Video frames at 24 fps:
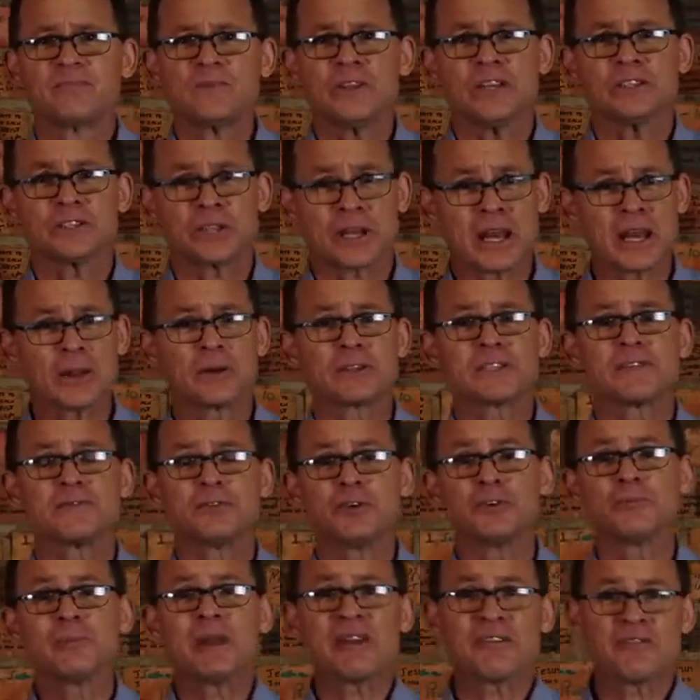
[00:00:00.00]
So in other words, if
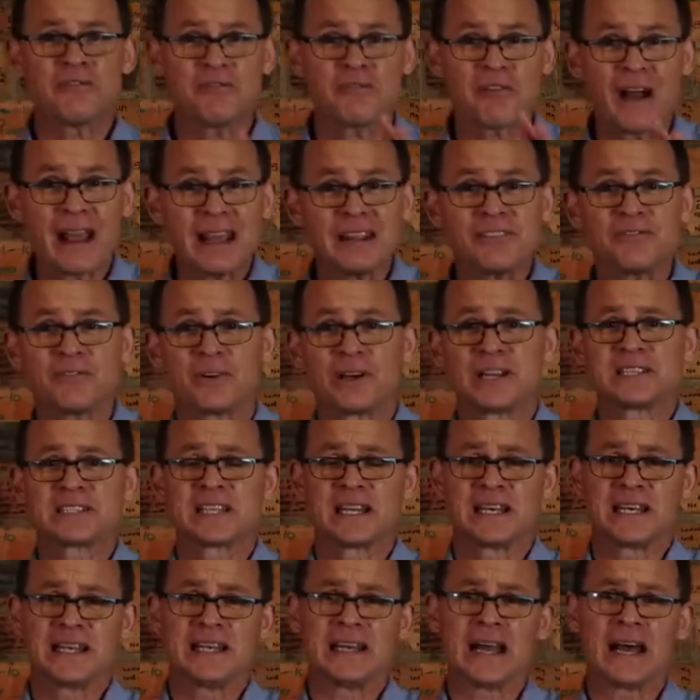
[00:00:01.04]
you've been faithful as a
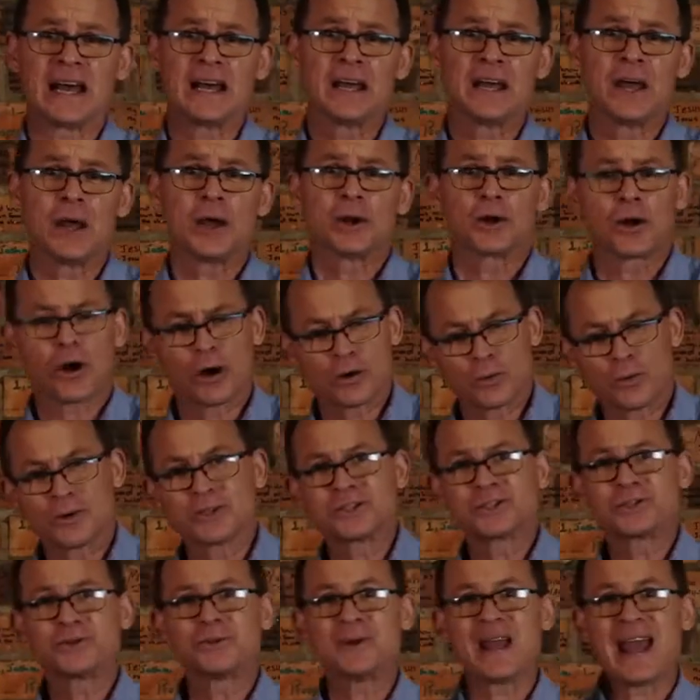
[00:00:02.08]
leader, God
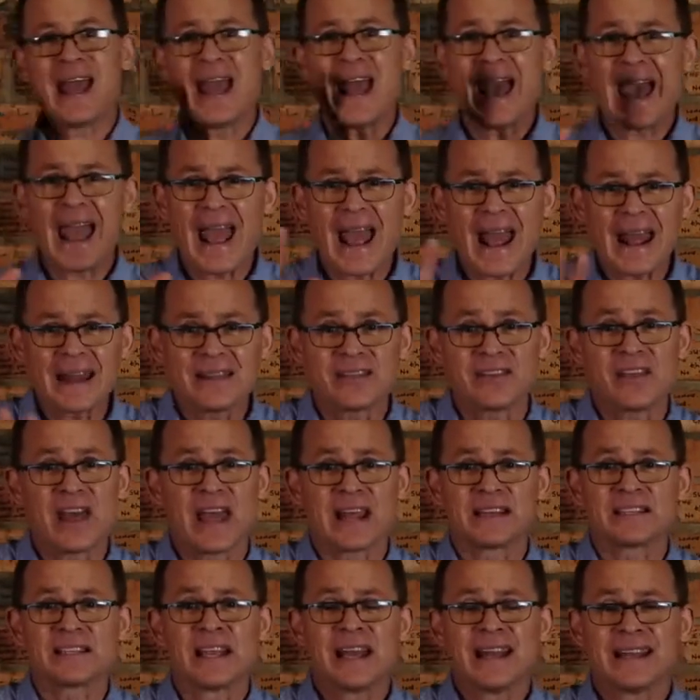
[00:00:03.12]
wants to add
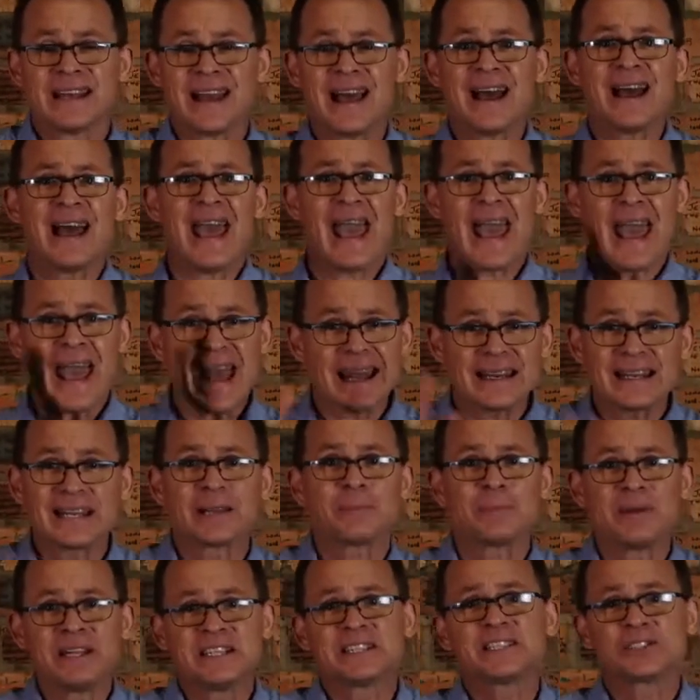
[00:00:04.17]
that. Now,
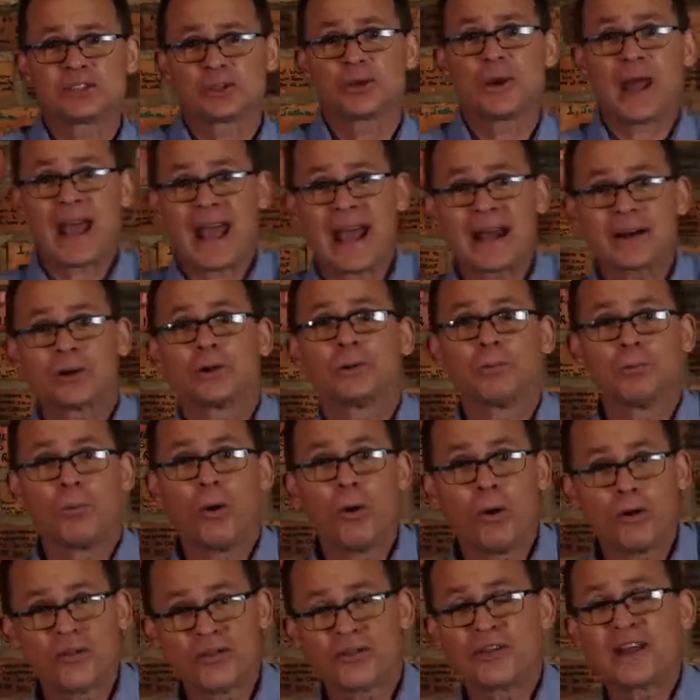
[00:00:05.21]
adding means to handle
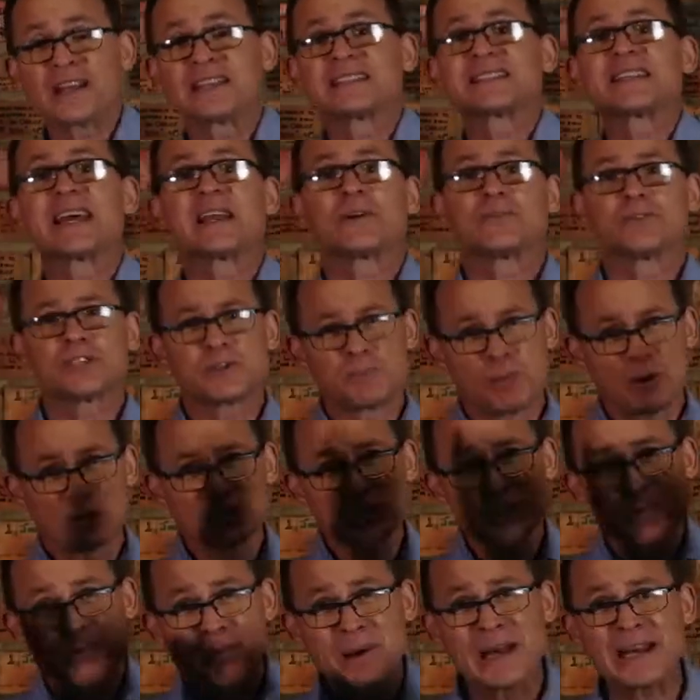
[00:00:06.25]
more things, take
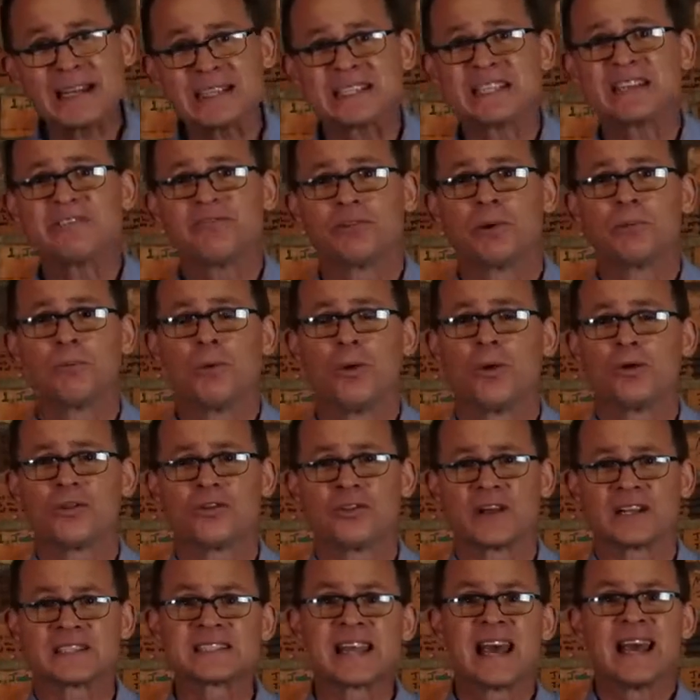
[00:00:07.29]
responsibility for more things.